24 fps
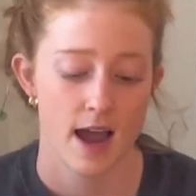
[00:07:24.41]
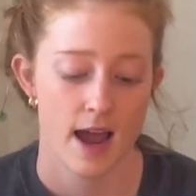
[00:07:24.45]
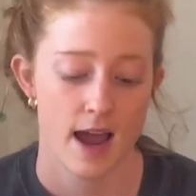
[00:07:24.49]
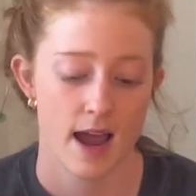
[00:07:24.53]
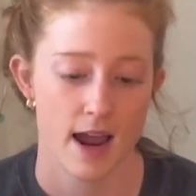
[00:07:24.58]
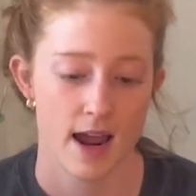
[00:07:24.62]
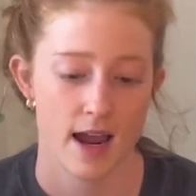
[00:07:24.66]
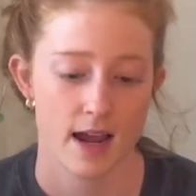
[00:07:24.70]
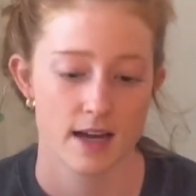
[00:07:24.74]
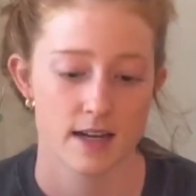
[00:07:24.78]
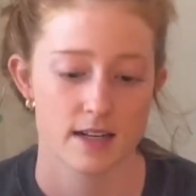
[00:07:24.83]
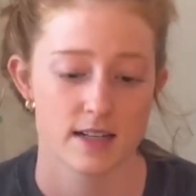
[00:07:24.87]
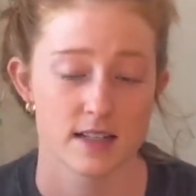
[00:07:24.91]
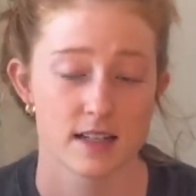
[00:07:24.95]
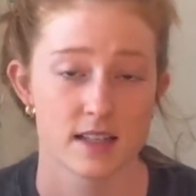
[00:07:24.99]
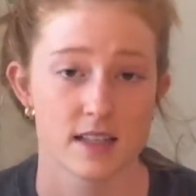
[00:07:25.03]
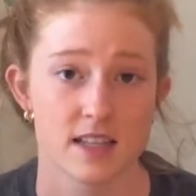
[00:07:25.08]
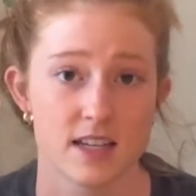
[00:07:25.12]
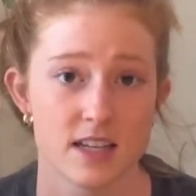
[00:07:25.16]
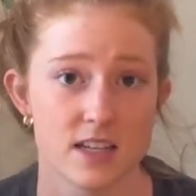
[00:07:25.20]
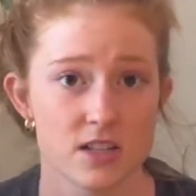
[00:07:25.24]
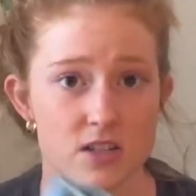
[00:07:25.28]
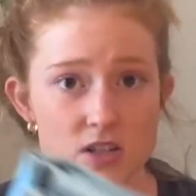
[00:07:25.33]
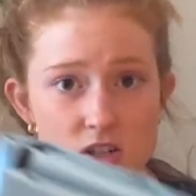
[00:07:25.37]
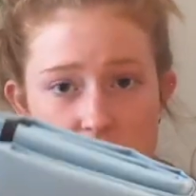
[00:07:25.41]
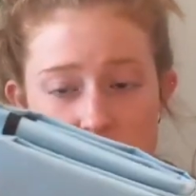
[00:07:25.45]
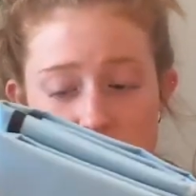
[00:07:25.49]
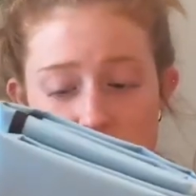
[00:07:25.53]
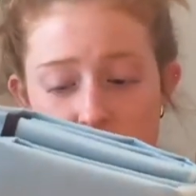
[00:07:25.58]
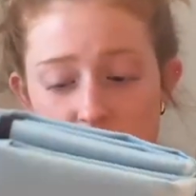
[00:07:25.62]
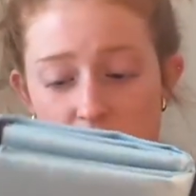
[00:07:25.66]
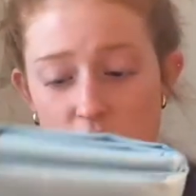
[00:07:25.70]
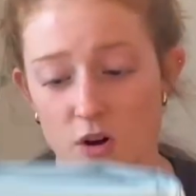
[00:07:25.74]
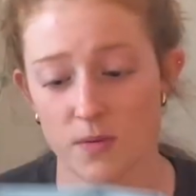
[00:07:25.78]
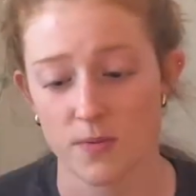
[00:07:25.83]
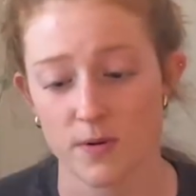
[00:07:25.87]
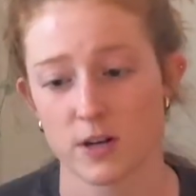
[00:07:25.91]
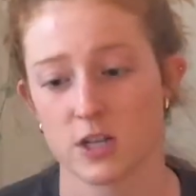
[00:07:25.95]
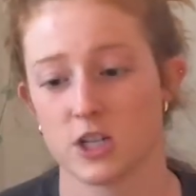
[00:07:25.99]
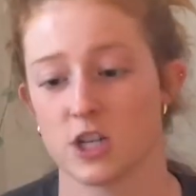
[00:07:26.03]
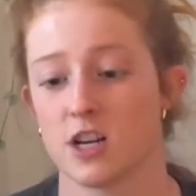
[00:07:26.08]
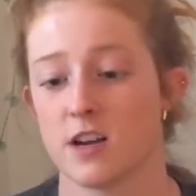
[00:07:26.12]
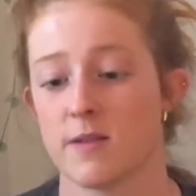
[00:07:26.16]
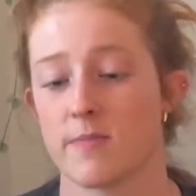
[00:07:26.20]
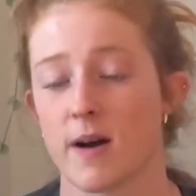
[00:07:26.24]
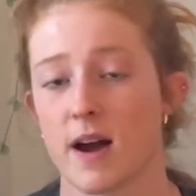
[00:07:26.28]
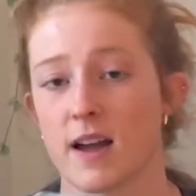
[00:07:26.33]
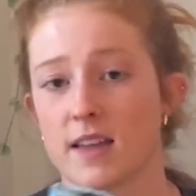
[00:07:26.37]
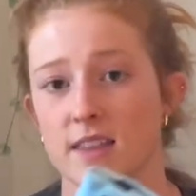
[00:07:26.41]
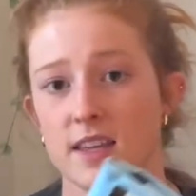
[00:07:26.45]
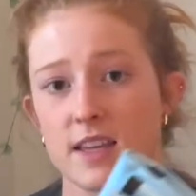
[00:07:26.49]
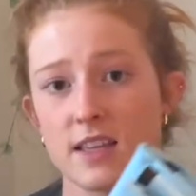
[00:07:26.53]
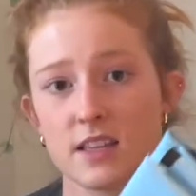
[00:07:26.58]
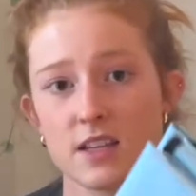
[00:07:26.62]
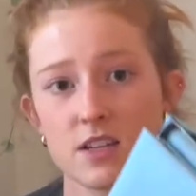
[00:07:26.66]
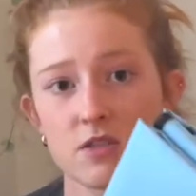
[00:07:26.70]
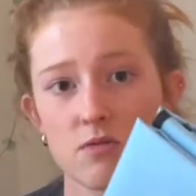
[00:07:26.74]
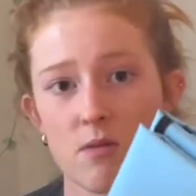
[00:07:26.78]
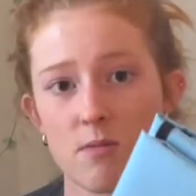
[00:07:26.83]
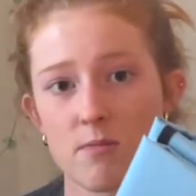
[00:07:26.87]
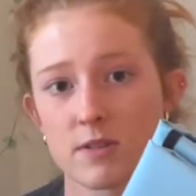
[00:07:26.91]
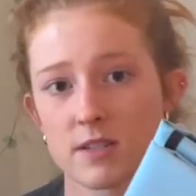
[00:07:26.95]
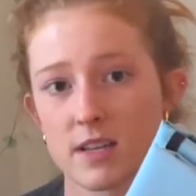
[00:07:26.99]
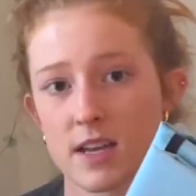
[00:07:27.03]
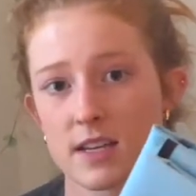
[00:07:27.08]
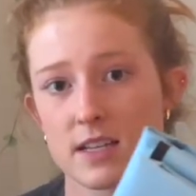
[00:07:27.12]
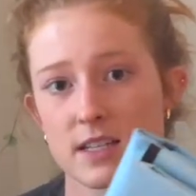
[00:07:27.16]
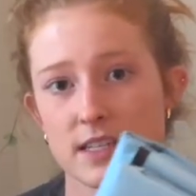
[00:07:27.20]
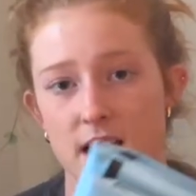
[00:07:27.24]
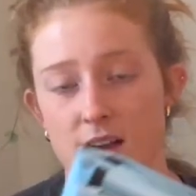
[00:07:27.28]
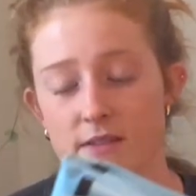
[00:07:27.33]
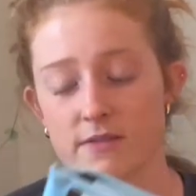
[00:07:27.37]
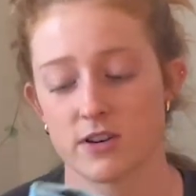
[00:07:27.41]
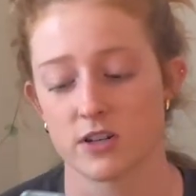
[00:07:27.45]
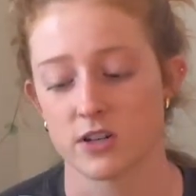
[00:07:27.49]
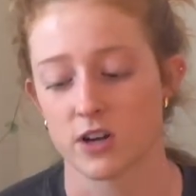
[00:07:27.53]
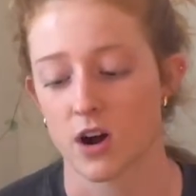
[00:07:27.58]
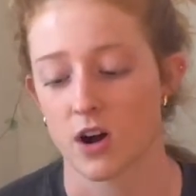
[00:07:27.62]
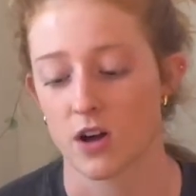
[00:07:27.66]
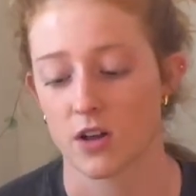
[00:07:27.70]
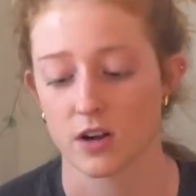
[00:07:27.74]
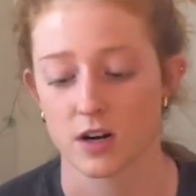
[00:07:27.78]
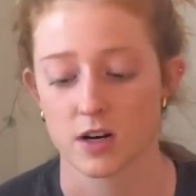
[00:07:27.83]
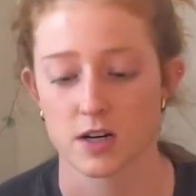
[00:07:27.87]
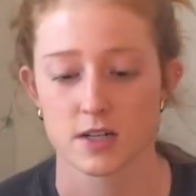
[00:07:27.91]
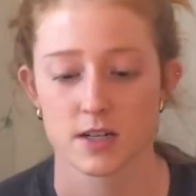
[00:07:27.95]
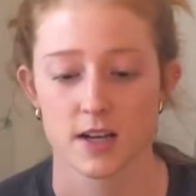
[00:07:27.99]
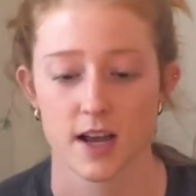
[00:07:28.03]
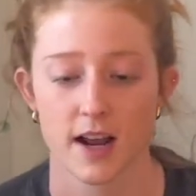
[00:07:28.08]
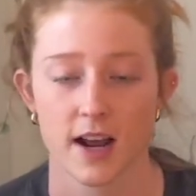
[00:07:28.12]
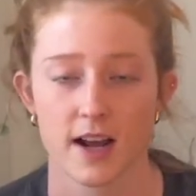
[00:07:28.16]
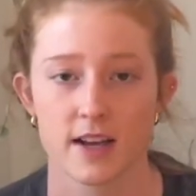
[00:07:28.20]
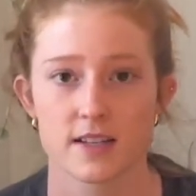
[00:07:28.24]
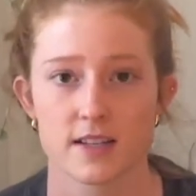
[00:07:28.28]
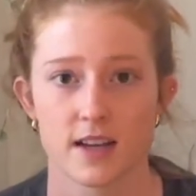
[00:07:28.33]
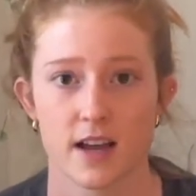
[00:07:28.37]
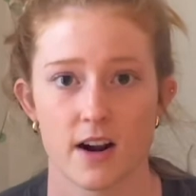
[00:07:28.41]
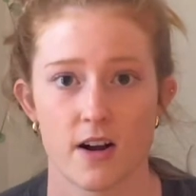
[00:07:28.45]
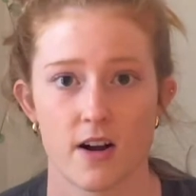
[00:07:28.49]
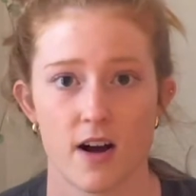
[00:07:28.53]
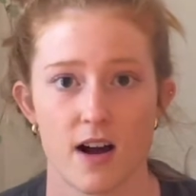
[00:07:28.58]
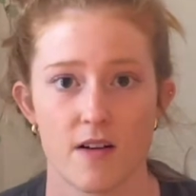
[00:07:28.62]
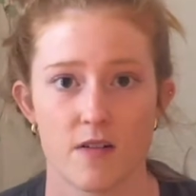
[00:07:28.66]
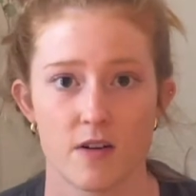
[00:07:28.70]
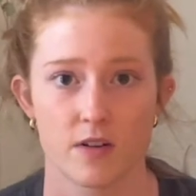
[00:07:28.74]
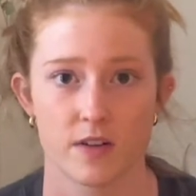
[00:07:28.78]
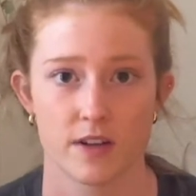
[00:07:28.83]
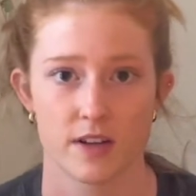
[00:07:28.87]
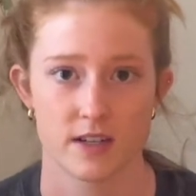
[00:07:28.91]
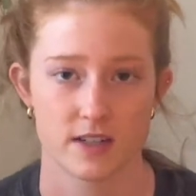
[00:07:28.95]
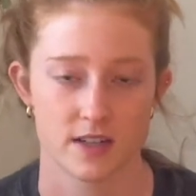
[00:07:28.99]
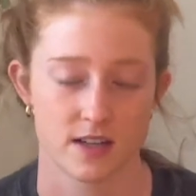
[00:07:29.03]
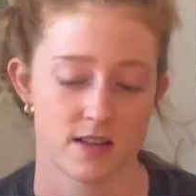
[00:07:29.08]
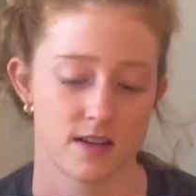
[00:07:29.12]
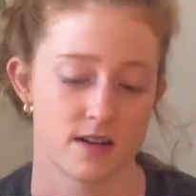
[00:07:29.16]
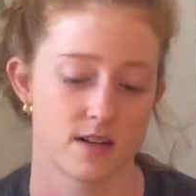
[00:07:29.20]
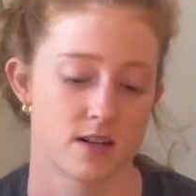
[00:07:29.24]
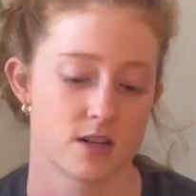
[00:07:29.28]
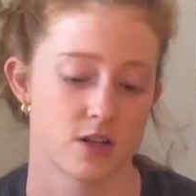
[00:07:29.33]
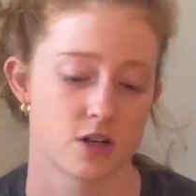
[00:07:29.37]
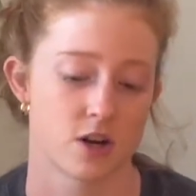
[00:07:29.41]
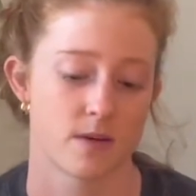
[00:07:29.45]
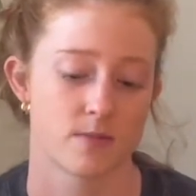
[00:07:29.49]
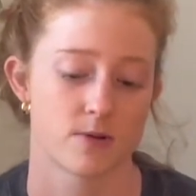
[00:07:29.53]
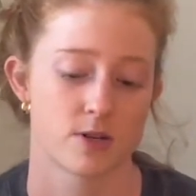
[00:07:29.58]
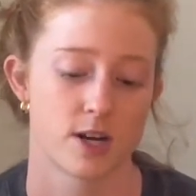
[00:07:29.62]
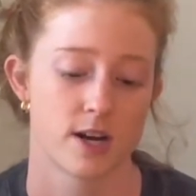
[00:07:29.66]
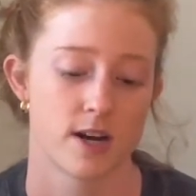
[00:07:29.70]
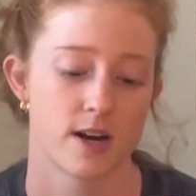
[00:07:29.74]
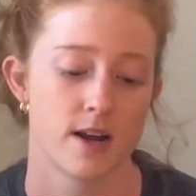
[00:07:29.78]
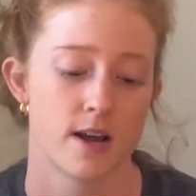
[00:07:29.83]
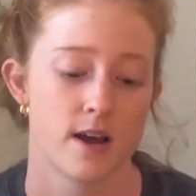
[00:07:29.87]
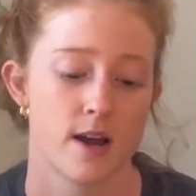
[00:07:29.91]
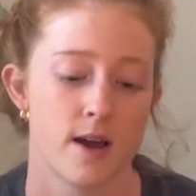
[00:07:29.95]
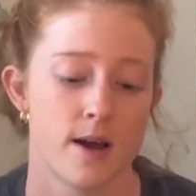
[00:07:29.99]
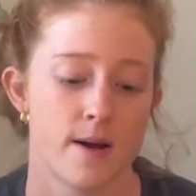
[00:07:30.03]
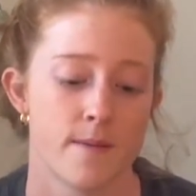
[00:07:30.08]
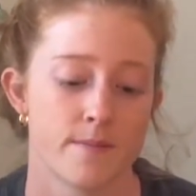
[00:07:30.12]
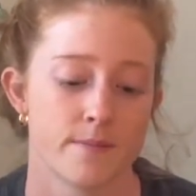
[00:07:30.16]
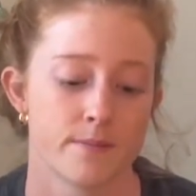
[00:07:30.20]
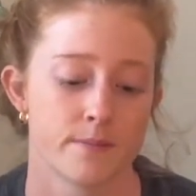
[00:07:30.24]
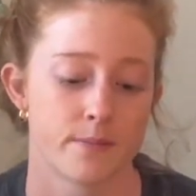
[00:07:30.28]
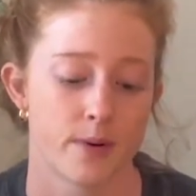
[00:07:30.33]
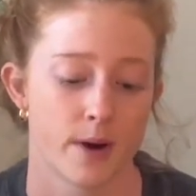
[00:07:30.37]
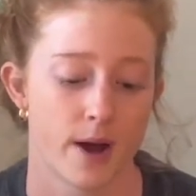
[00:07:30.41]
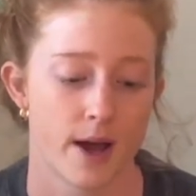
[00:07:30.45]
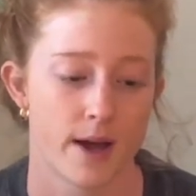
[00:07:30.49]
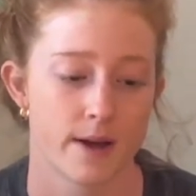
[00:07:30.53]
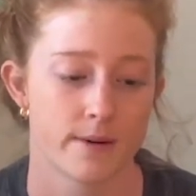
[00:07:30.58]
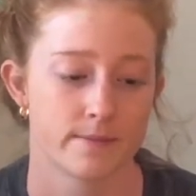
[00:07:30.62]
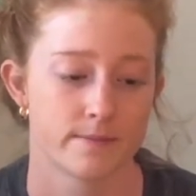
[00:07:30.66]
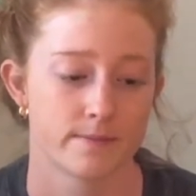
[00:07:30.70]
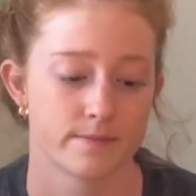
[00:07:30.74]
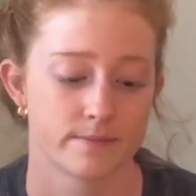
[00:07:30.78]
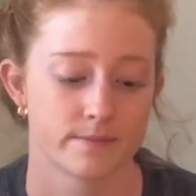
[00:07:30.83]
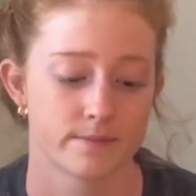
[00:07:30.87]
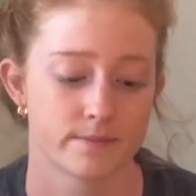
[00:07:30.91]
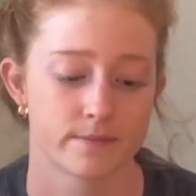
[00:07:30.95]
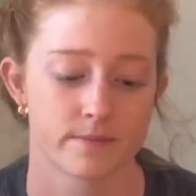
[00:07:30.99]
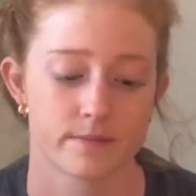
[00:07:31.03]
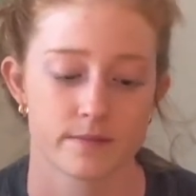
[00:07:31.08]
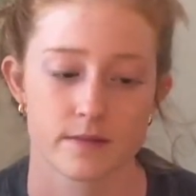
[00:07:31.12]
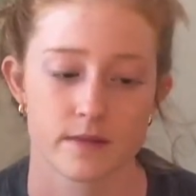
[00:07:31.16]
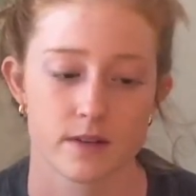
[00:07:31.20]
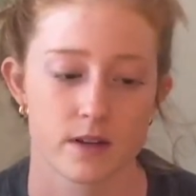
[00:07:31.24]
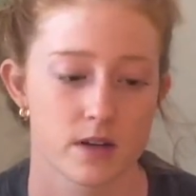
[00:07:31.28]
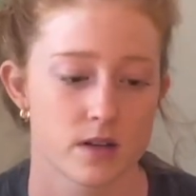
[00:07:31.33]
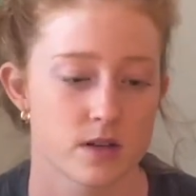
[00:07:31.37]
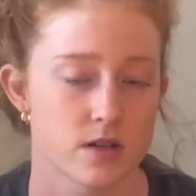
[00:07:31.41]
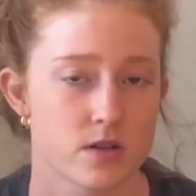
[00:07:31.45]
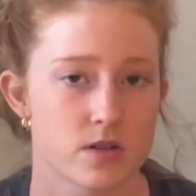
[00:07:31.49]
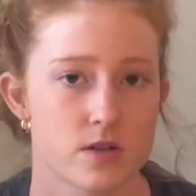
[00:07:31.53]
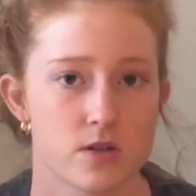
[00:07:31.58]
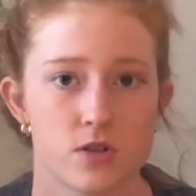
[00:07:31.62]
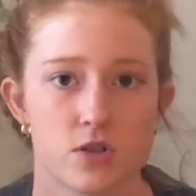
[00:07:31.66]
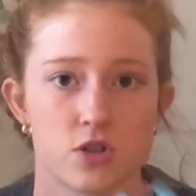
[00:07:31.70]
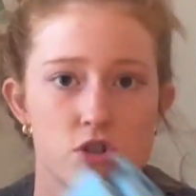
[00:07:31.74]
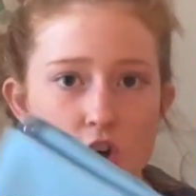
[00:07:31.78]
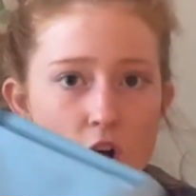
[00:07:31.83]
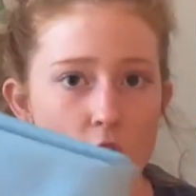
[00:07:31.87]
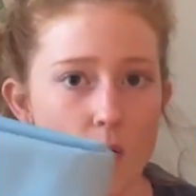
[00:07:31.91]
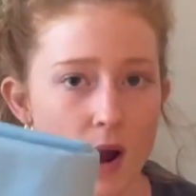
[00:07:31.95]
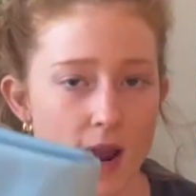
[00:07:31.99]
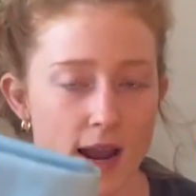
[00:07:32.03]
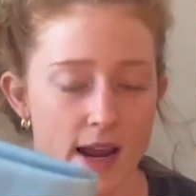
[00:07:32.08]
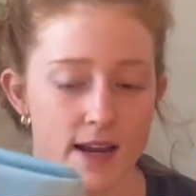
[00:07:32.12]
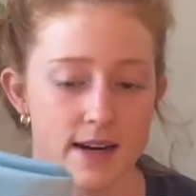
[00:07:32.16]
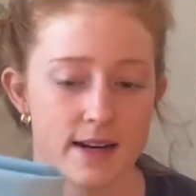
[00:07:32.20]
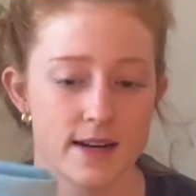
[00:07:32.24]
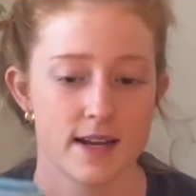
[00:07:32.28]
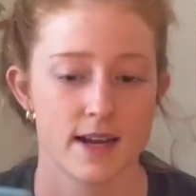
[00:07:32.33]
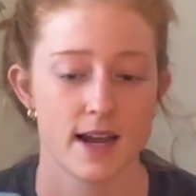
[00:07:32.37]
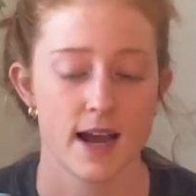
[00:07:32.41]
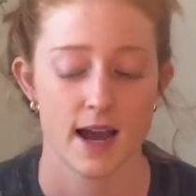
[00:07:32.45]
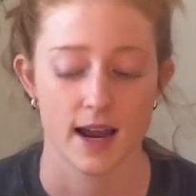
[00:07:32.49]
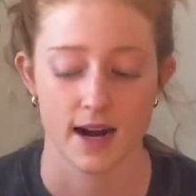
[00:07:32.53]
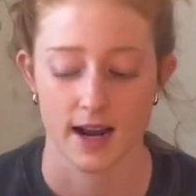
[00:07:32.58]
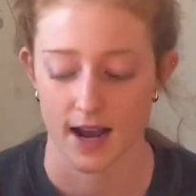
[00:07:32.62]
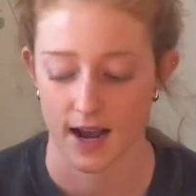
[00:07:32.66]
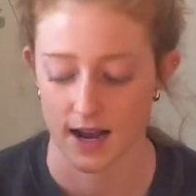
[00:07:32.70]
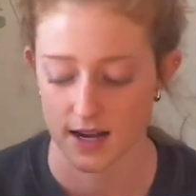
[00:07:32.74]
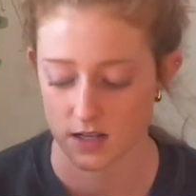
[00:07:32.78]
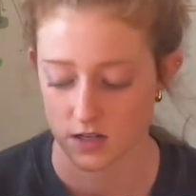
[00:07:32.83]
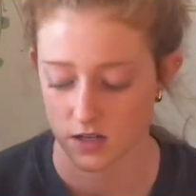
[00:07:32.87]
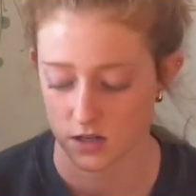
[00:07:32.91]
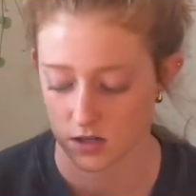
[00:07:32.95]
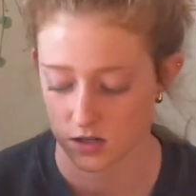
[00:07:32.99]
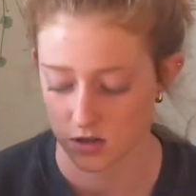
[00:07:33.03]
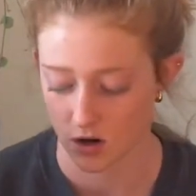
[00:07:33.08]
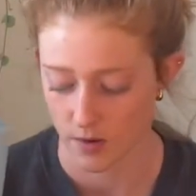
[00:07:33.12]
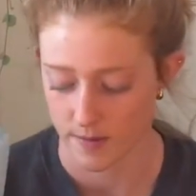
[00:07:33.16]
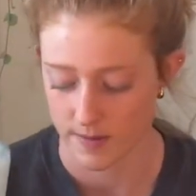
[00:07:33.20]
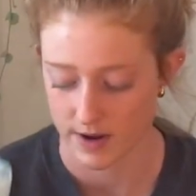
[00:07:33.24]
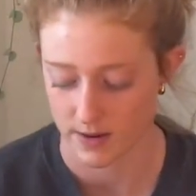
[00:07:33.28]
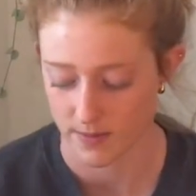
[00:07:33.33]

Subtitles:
And these are super cheap. I think this one was like $7. Like I said, I'll have it linked in the description, but so handy, and it has so many